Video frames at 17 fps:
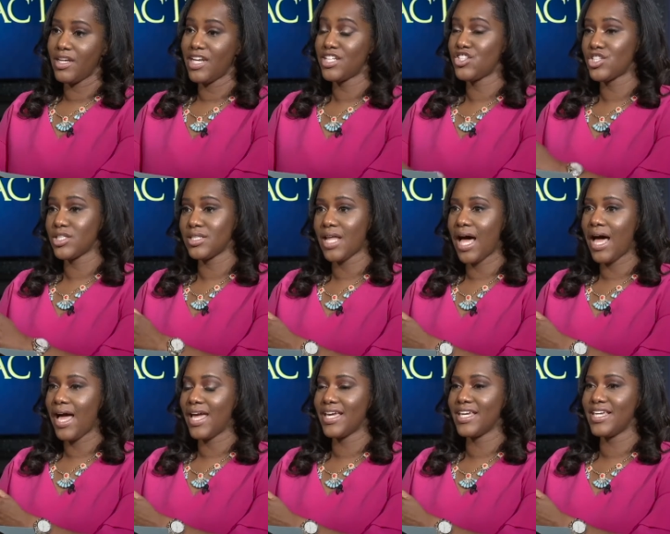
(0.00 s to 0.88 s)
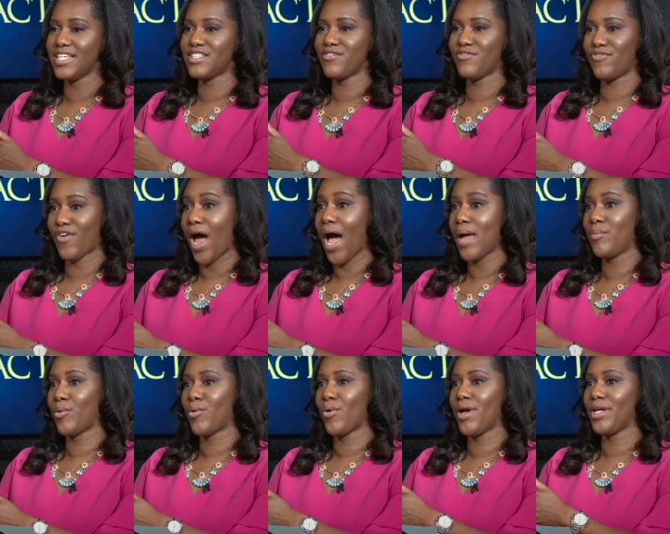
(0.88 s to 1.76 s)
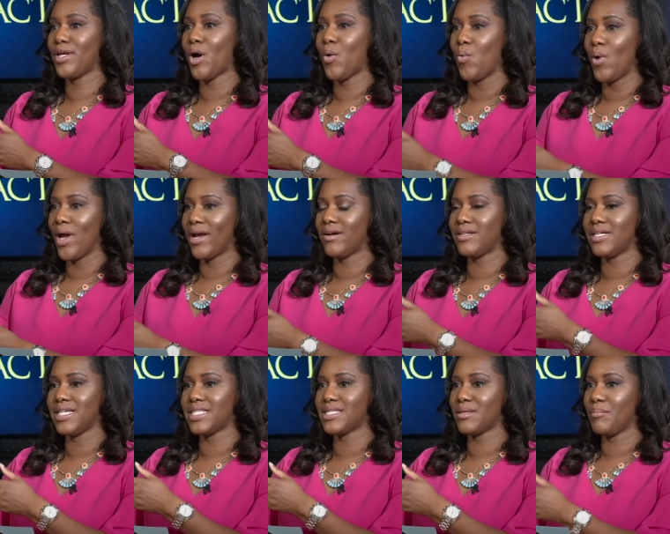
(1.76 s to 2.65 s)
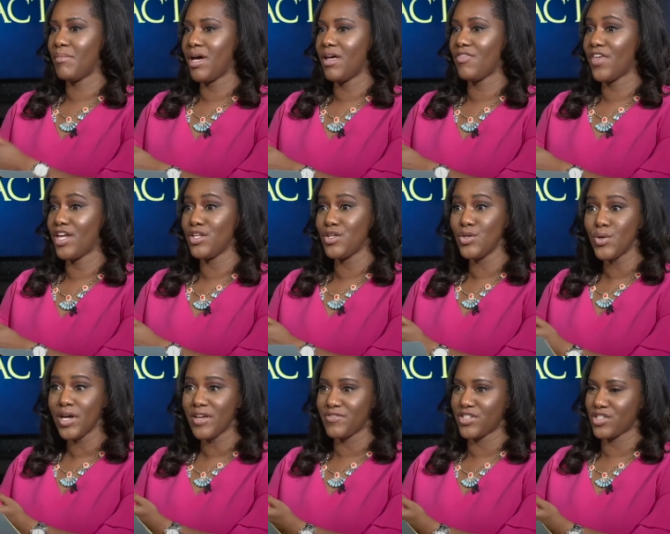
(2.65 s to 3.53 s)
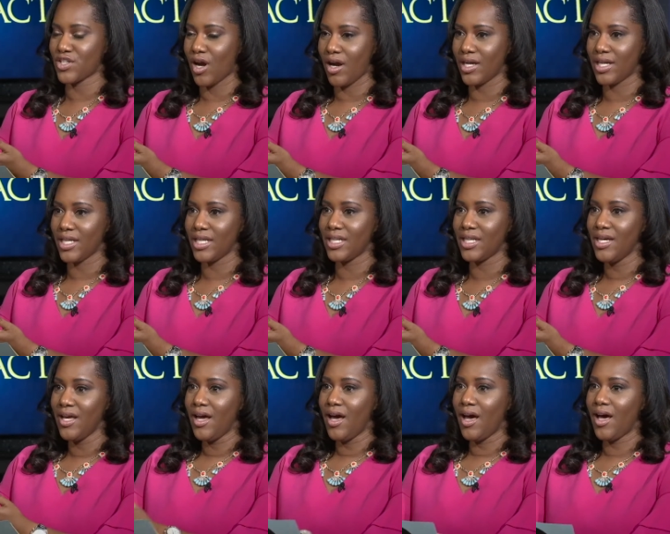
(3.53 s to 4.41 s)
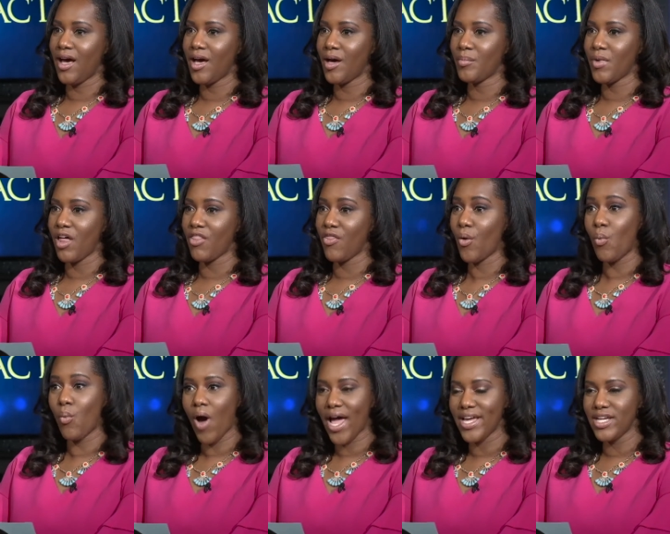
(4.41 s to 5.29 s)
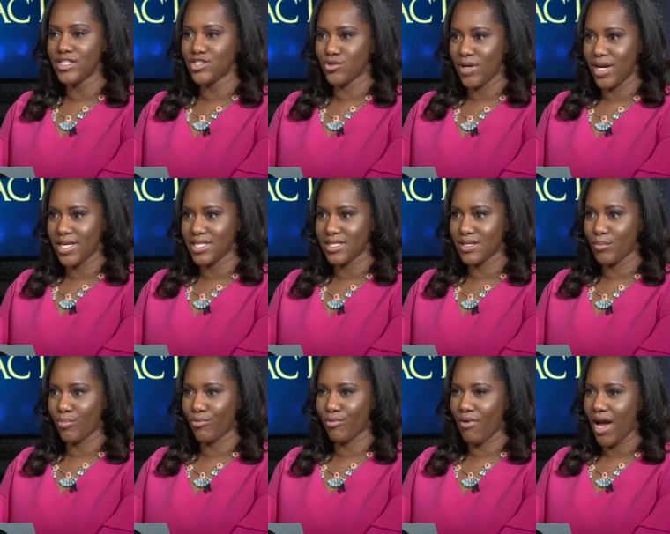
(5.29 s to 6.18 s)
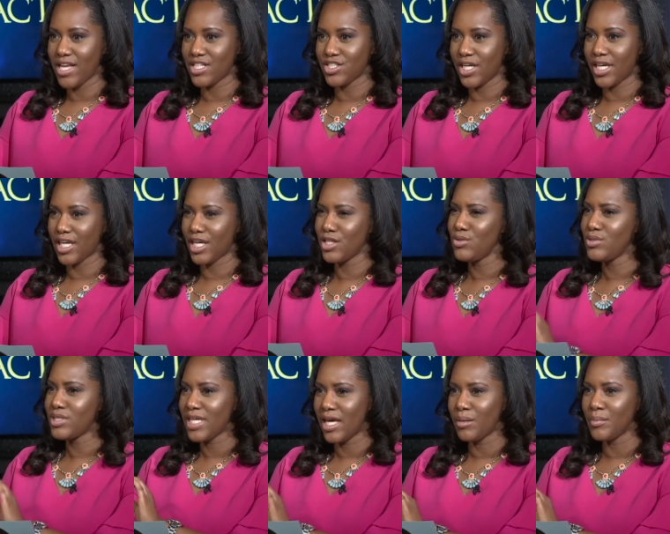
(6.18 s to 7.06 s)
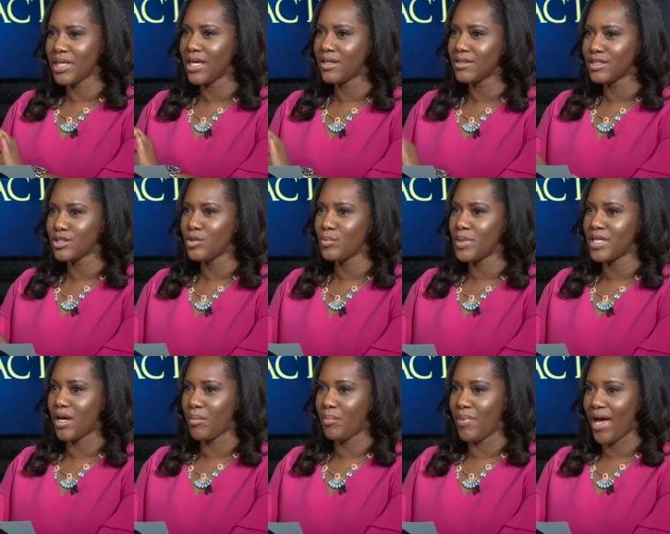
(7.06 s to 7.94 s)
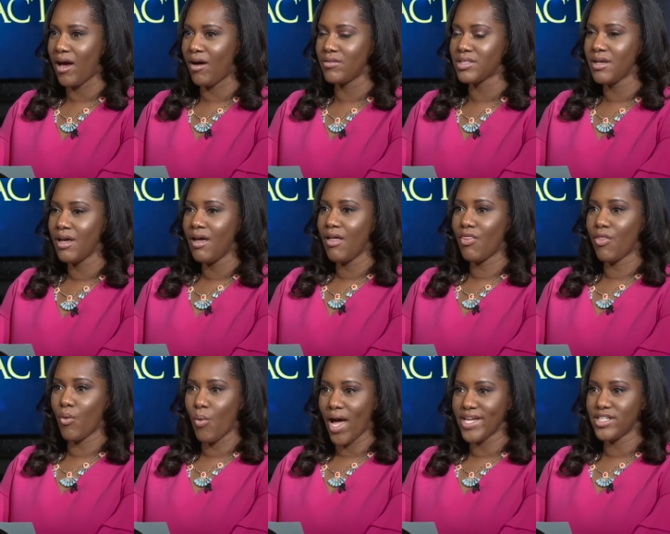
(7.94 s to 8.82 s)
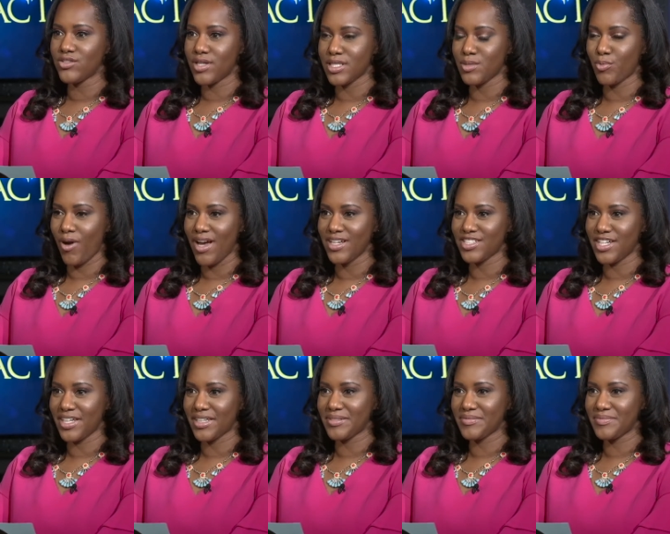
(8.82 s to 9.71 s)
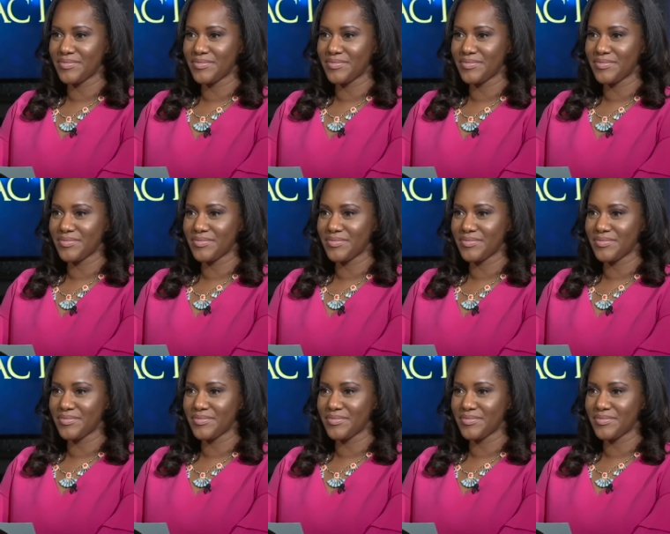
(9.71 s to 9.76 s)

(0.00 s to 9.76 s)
Now, July is Fibroid Awareness Month, and you have started the White Dress Project. Can you tell me a little bit about the White Dress Project?